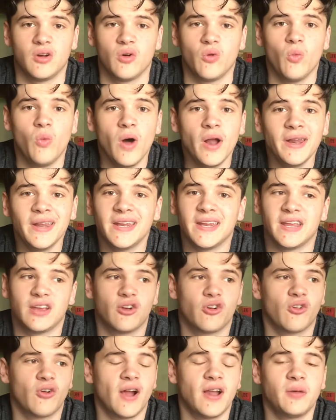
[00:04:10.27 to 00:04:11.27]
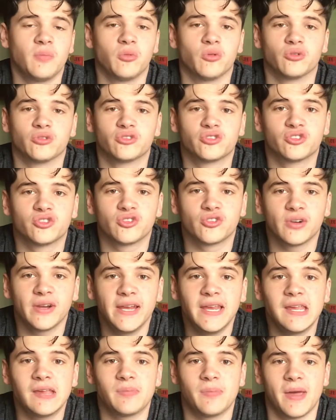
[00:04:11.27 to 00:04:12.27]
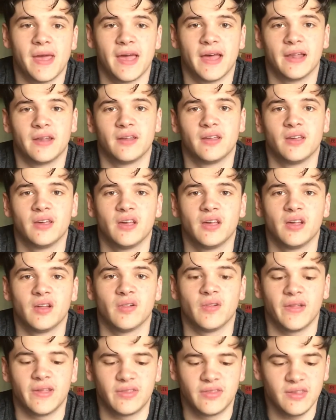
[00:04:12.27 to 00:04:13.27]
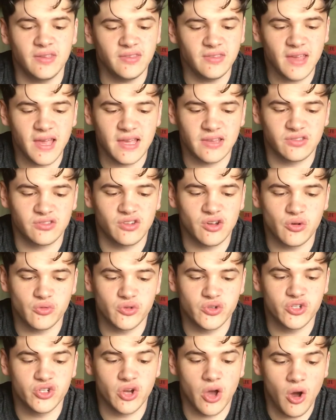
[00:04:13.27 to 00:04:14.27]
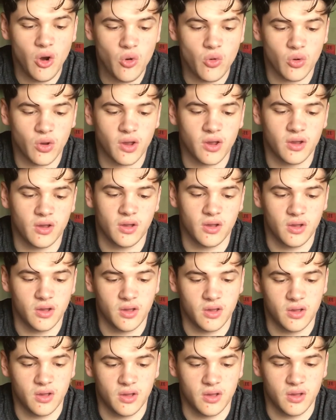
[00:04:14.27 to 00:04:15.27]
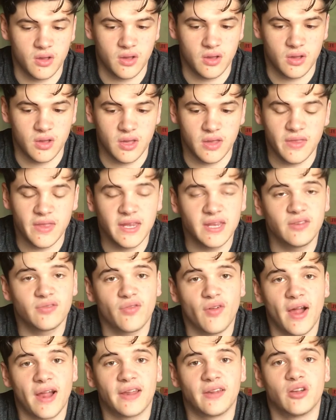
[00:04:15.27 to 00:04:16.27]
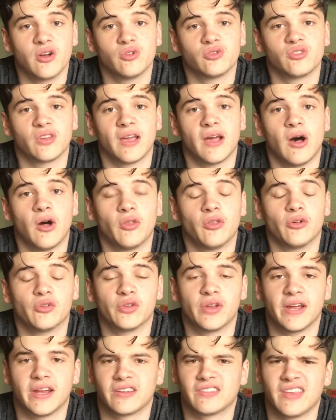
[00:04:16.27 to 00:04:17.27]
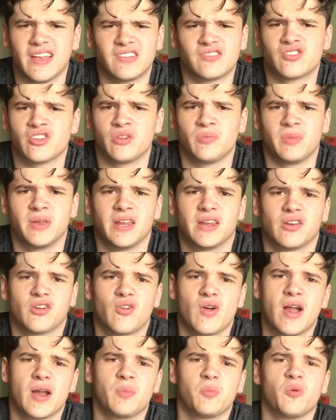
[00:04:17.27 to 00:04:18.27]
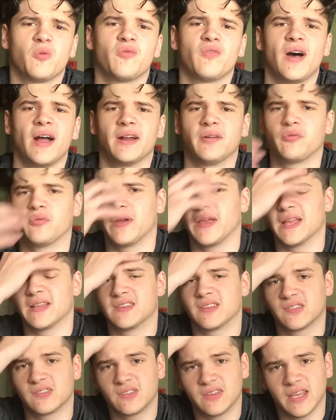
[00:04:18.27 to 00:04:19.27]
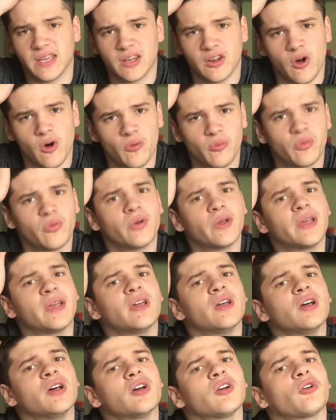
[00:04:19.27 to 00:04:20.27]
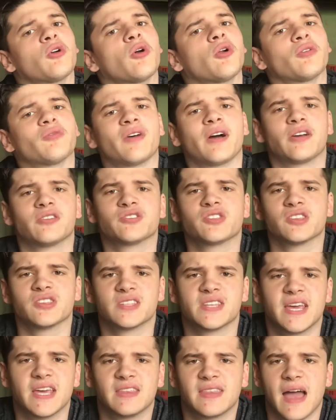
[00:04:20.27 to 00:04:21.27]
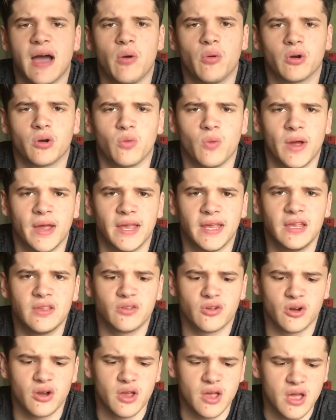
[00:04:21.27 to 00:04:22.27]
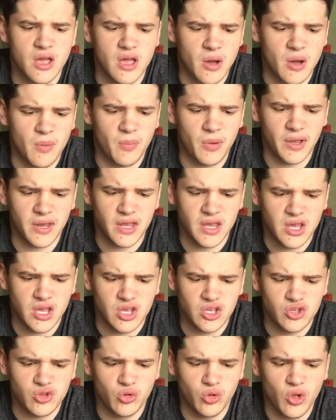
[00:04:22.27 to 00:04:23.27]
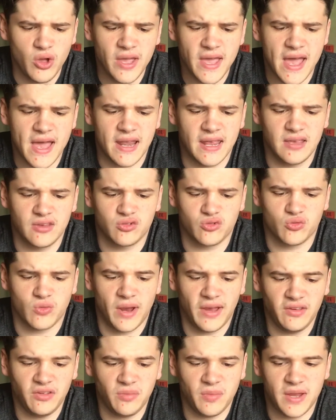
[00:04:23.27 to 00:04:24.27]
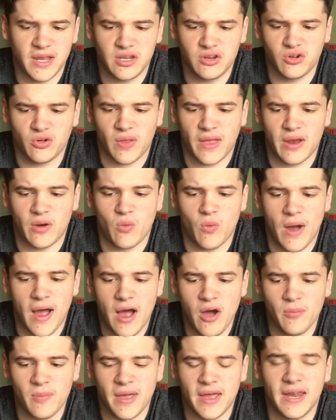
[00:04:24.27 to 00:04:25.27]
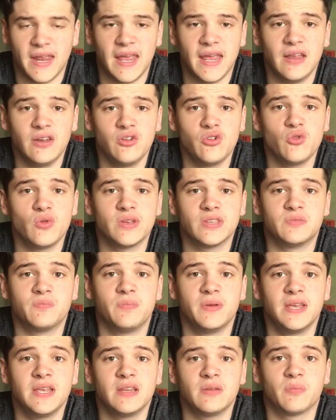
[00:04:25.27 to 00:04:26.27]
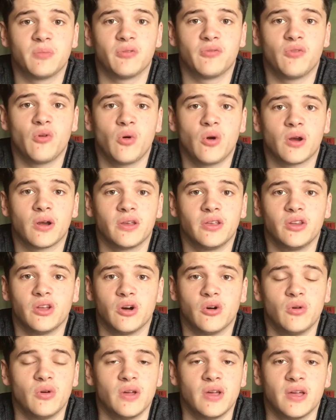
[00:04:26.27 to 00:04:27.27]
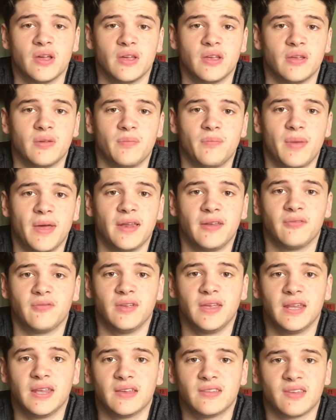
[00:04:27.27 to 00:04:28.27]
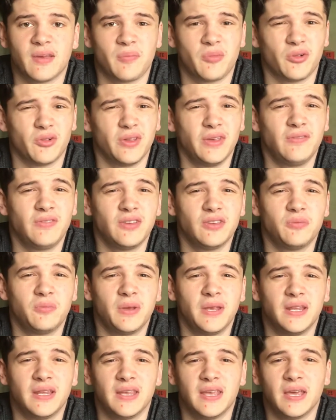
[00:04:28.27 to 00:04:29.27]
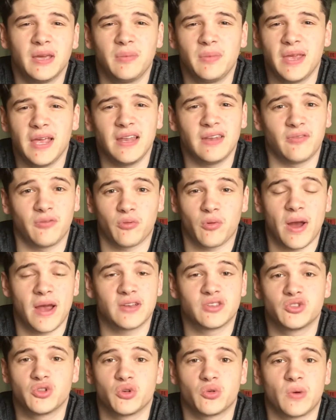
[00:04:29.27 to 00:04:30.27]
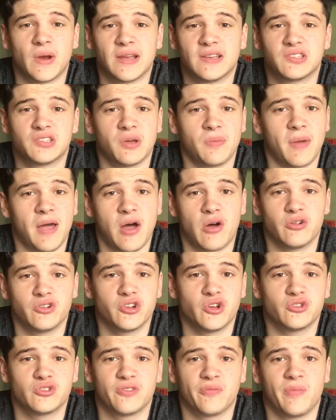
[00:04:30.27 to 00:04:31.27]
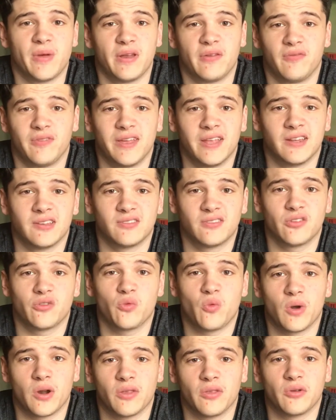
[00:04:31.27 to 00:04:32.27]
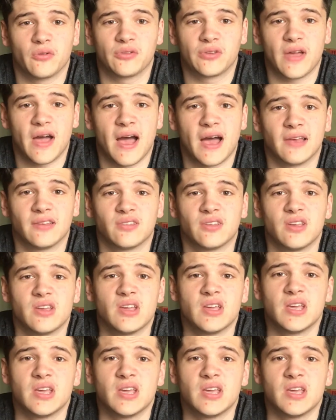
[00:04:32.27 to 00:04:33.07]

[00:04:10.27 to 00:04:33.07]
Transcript: What an incredible streak, man. This guy's no joke. And then he's fighting Jose Aldo next. That's going to be an incredible fight if we get to see it. Hopefully, coronavirus doesn't take that one away either. But you look at his resume and you're like, wow, man. And who he's beaten before, Benavidez, I believe he's beaten him. He had to rise through the ranks somehow. And Joseph Benavidez is one of those guys.